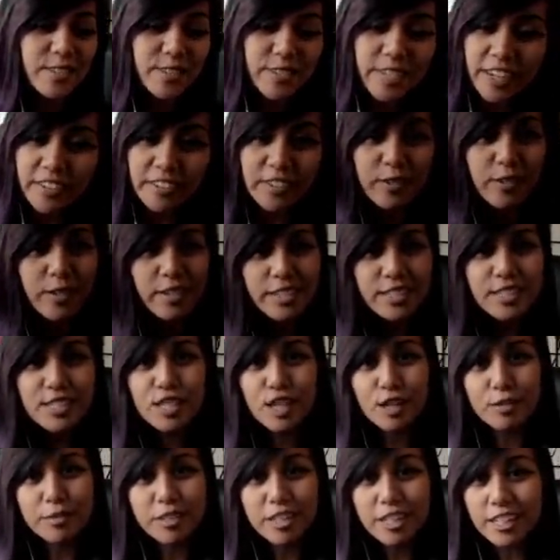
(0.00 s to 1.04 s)
You never want to
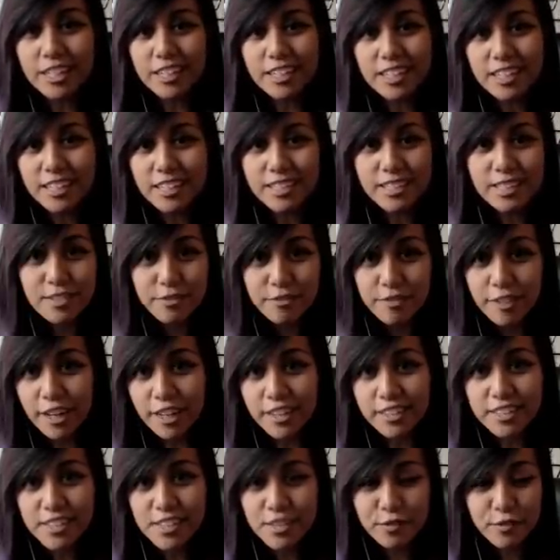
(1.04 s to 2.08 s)
summon Anki in
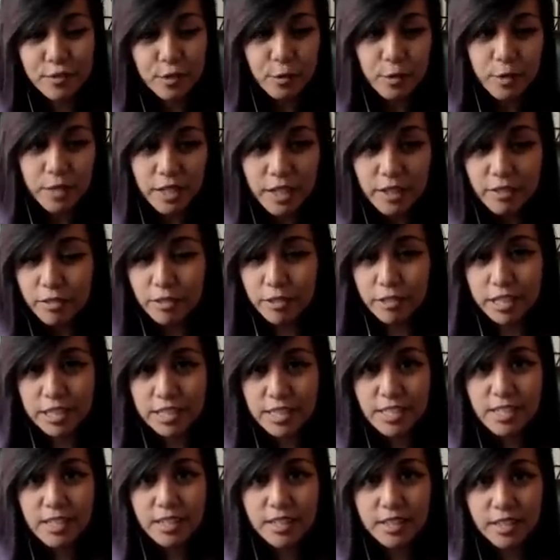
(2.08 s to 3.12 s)
defense for whatever
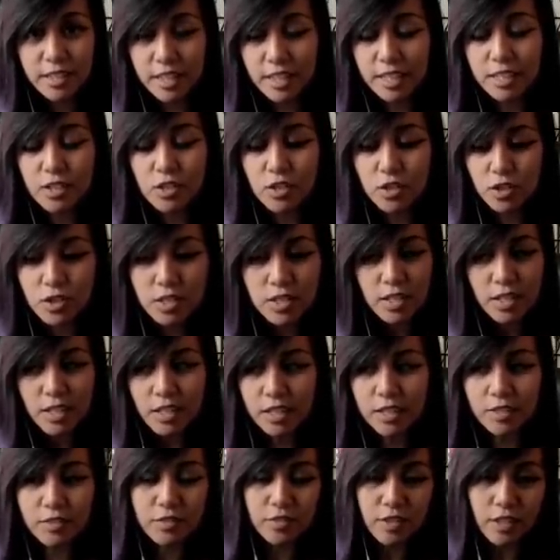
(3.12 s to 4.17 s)
reason, unless you're
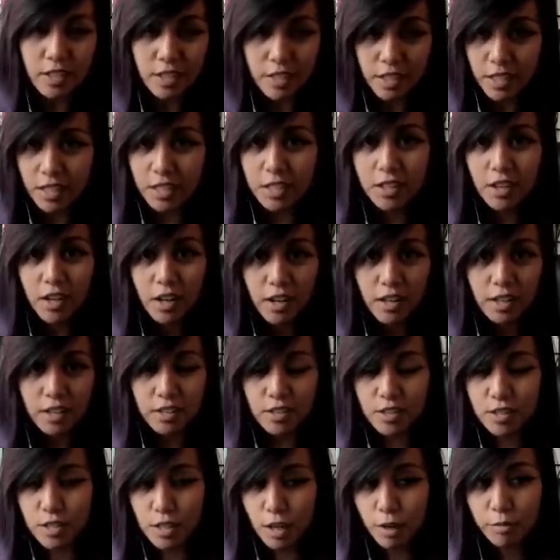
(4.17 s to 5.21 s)
scared of an econ
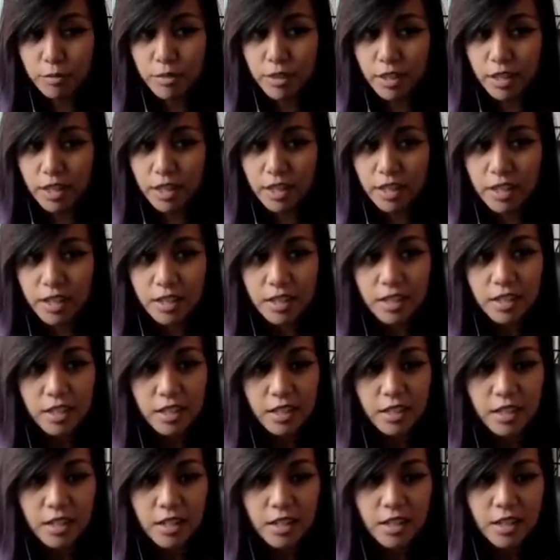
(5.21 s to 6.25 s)
or something.
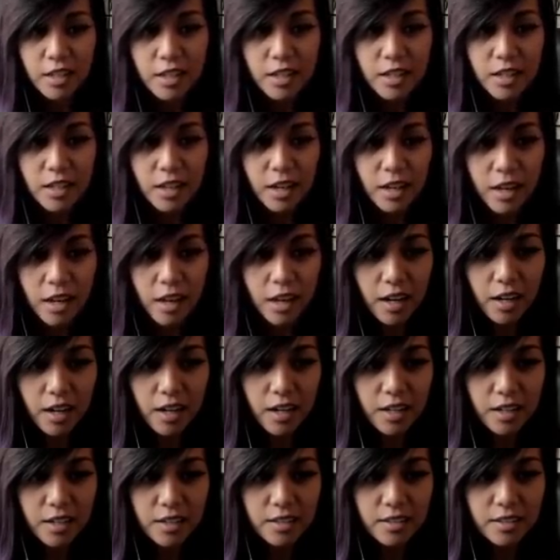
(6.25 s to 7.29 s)

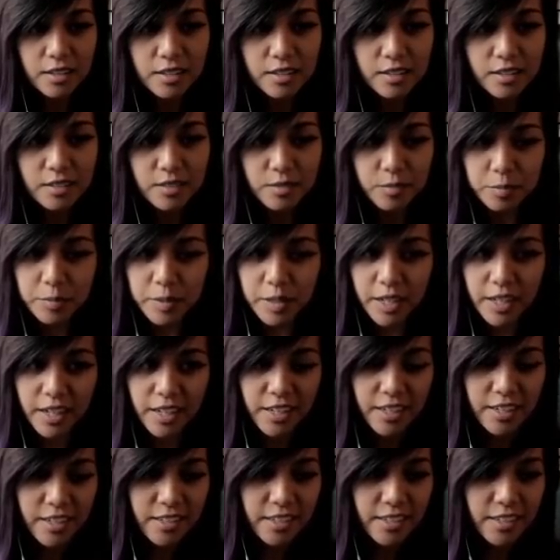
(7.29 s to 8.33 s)

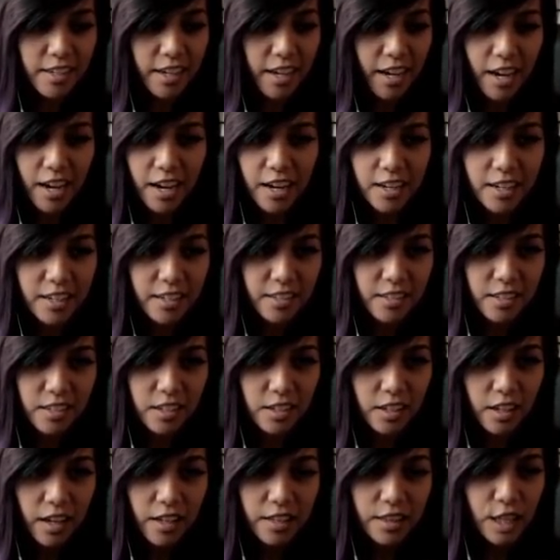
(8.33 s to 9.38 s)
But yeah,
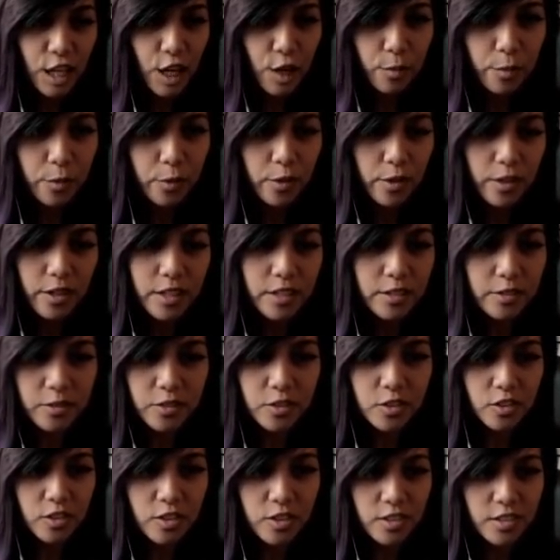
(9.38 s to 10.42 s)
at that point it
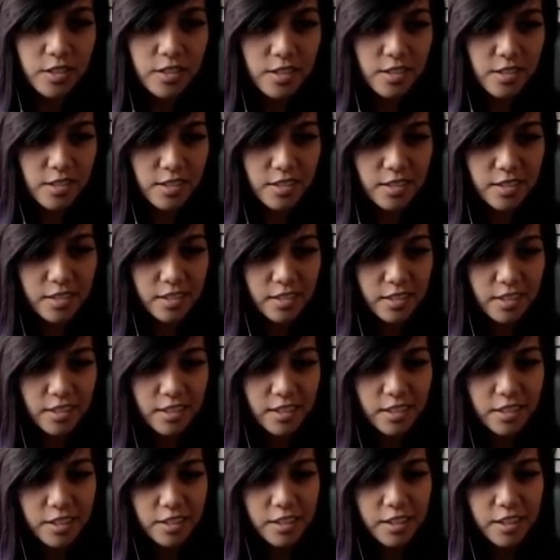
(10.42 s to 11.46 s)
was just,
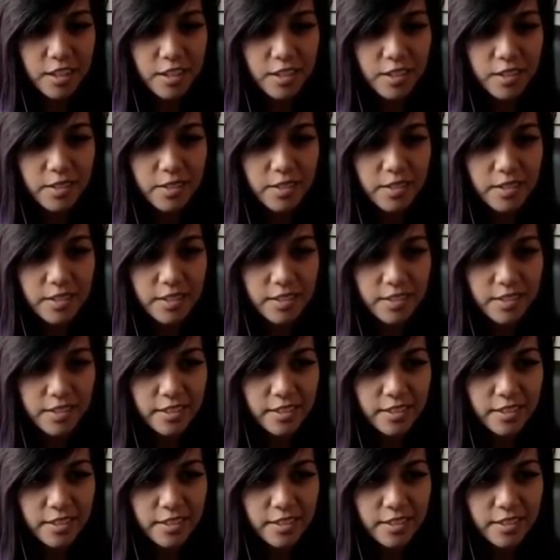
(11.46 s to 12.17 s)
you know,